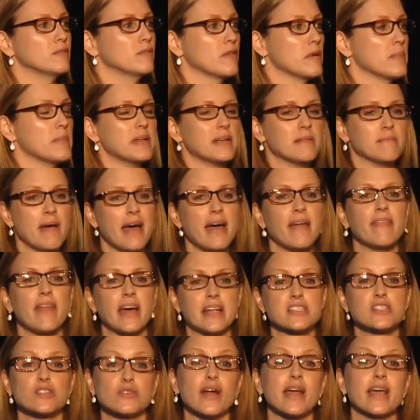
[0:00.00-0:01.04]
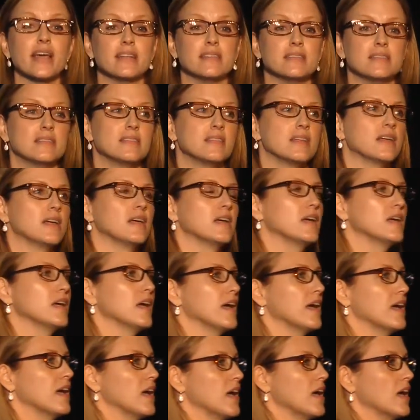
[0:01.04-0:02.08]
women and men, that's great.
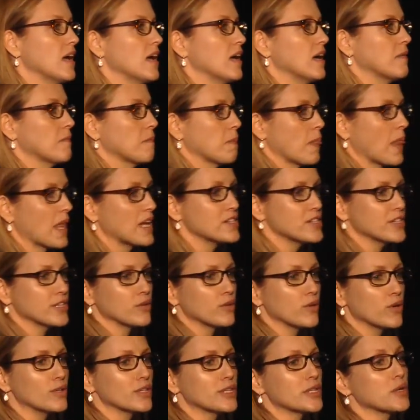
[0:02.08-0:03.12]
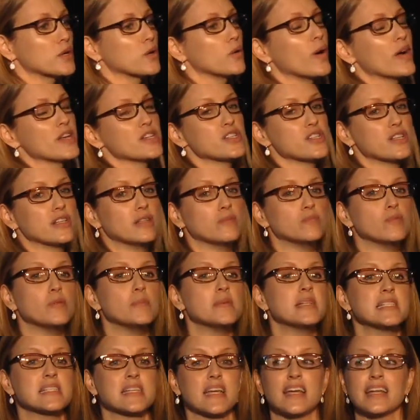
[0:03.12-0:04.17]
And to your earlier question, the
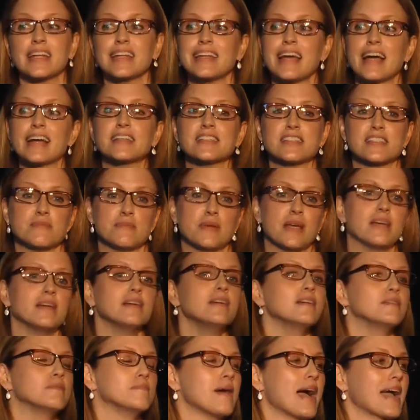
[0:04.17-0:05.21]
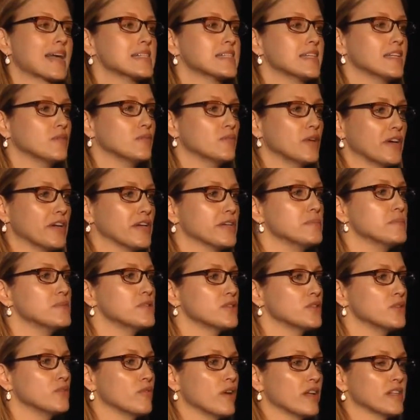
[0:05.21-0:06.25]
woman standing next to me, Maxine
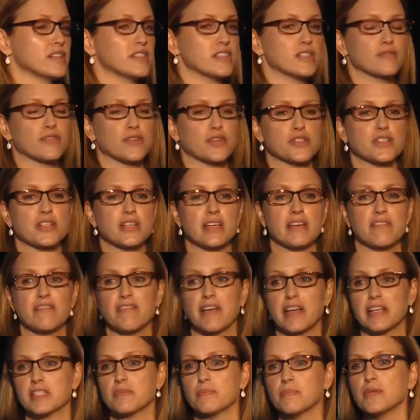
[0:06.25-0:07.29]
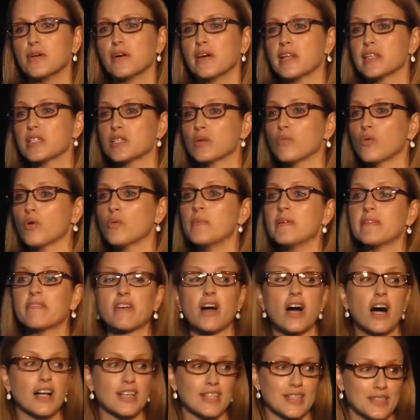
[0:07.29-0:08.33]
Williams, who runs diversity at Facebook and is a woman of
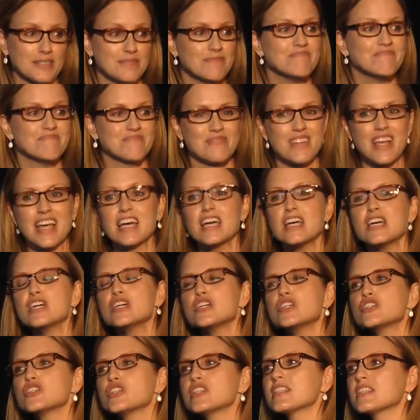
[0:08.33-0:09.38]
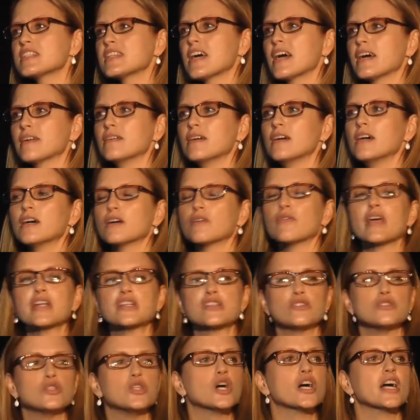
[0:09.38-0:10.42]
color, she said,
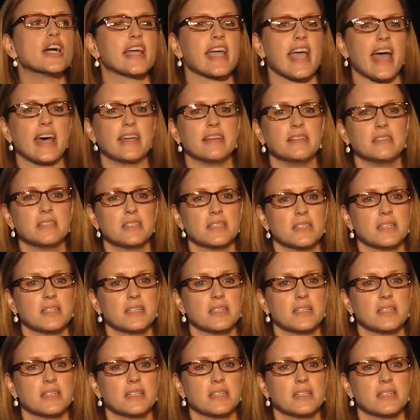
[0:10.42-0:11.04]
Rachel, look again.